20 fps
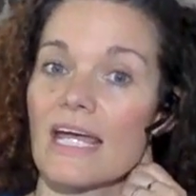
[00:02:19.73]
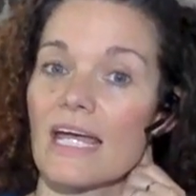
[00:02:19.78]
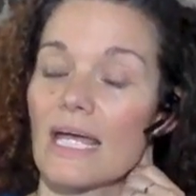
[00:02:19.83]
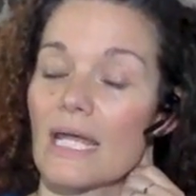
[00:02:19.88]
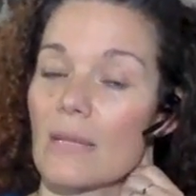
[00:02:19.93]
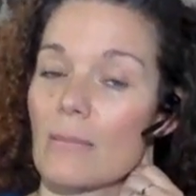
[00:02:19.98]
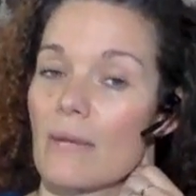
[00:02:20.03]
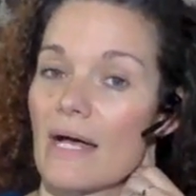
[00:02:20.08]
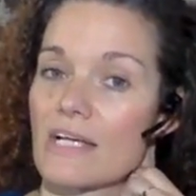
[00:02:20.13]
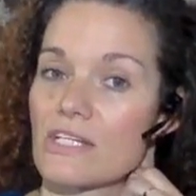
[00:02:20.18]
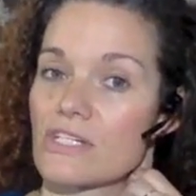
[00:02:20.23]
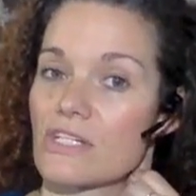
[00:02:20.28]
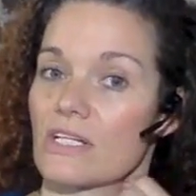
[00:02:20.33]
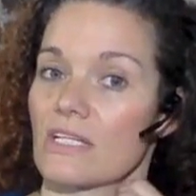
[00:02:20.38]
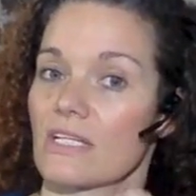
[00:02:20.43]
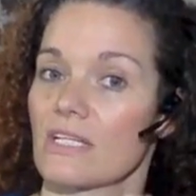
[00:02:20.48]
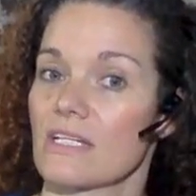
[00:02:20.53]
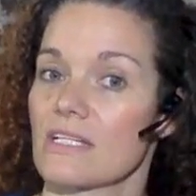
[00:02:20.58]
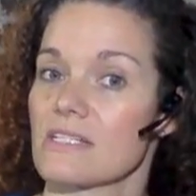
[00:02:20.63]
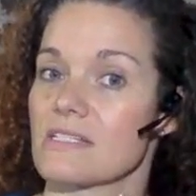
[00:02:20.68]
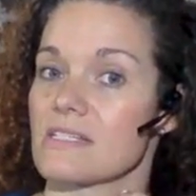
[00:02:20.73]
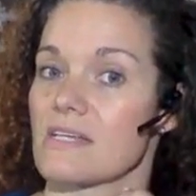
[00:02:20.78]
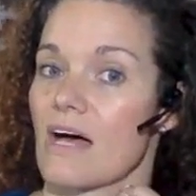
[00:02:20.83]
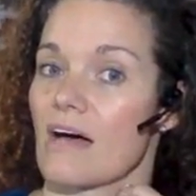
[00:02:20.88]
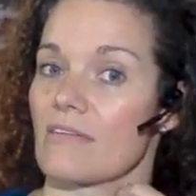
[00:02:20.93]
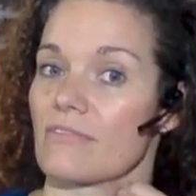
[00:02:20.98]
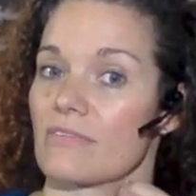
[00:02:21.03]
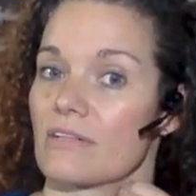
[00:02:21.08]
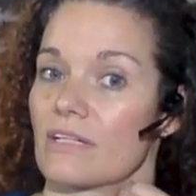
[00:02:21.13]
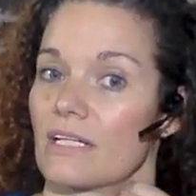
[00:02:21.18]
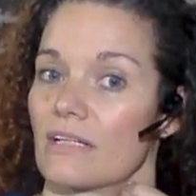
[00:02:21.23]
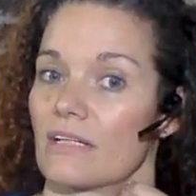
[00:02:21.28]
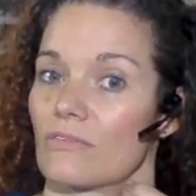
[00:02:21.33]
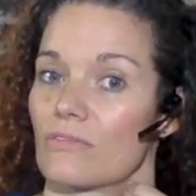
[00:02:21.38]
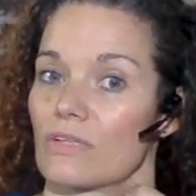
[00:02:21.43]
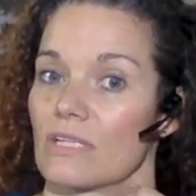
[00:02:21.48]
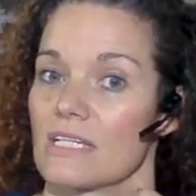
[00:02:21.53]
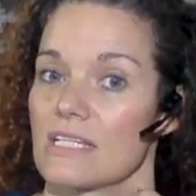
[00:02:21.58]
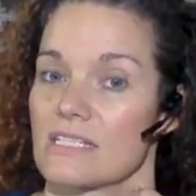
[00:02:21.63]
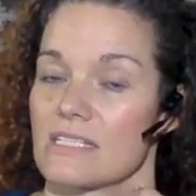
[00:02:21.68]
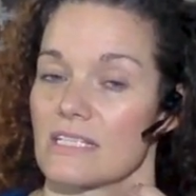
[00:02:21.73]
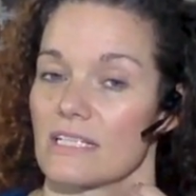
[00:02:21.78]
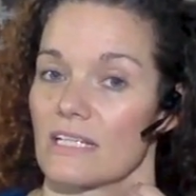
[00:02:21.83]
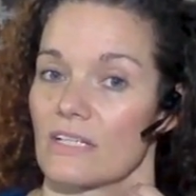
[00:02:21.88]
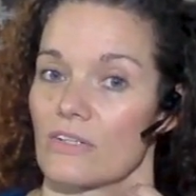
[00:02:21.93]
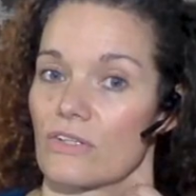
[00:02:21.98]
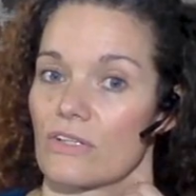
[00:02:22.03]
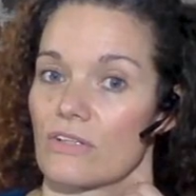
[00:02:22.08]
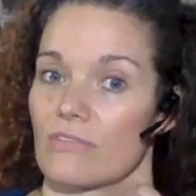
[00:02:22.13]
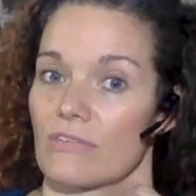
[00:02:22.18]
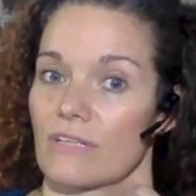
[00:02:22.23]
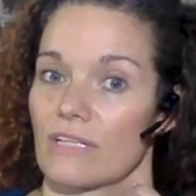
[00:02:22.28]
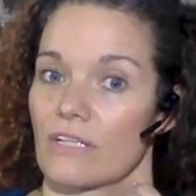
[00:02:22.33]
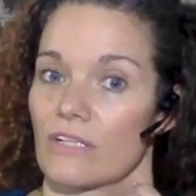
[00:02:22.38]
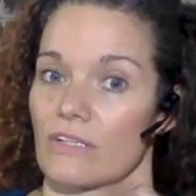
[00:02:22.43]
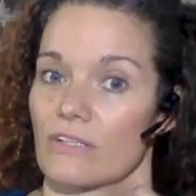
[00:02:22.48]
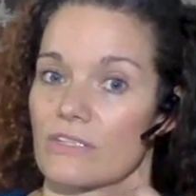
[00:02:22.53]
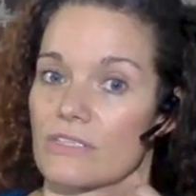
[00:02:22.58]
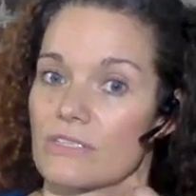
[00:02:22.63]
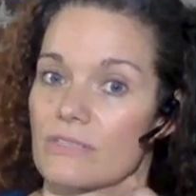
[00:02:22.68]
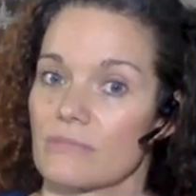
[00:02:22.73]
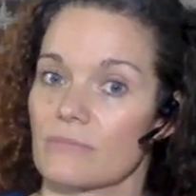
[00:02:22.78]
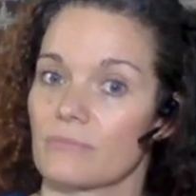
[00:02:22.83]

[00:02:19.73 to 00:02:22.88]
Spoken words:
and imagining that it's softening and releasing under the fingers.